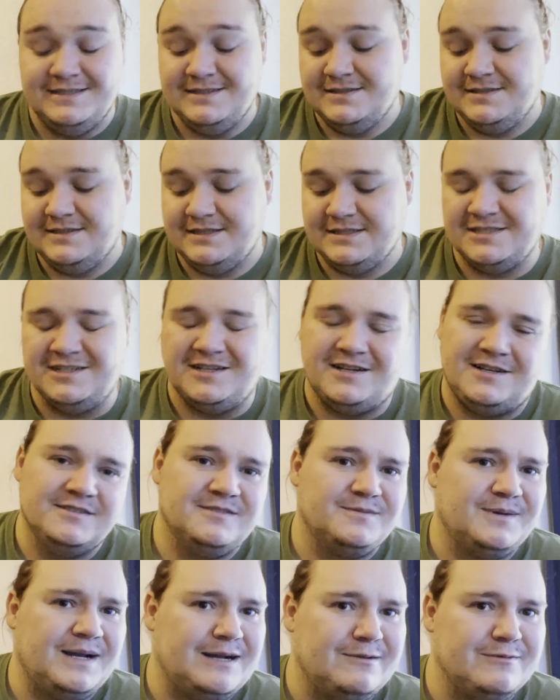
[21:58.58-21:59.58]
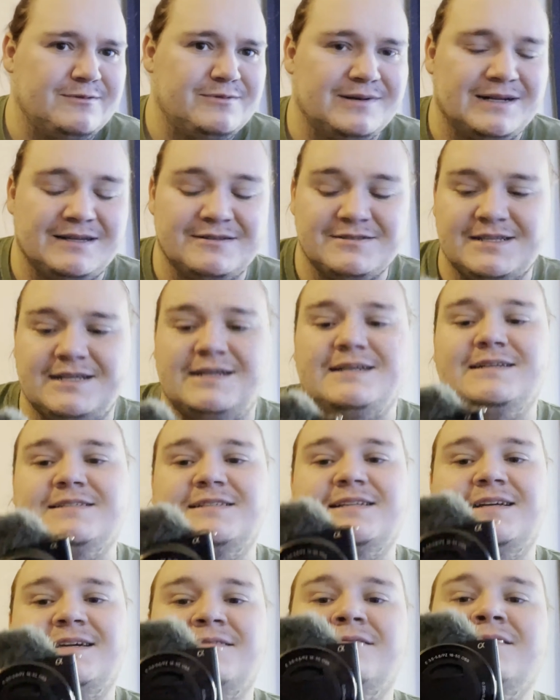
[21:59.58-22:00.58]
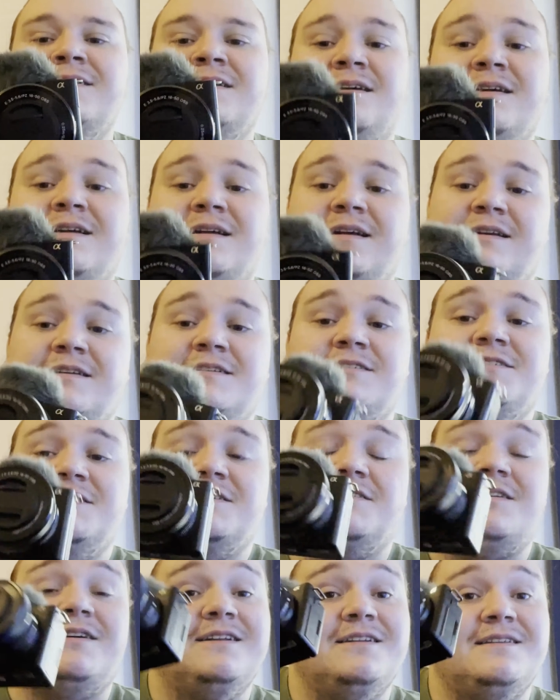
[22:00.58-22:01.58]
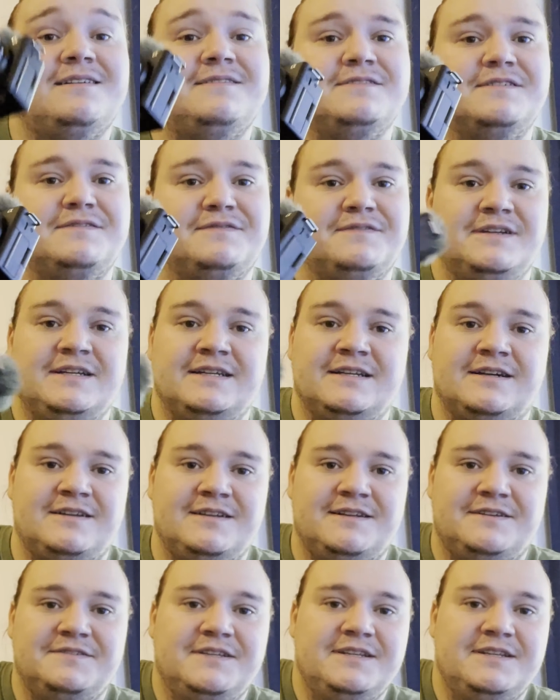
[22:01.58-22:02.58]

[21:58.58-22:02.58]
Let's not argue about how we pronounce letters now. So I love the thing. I love the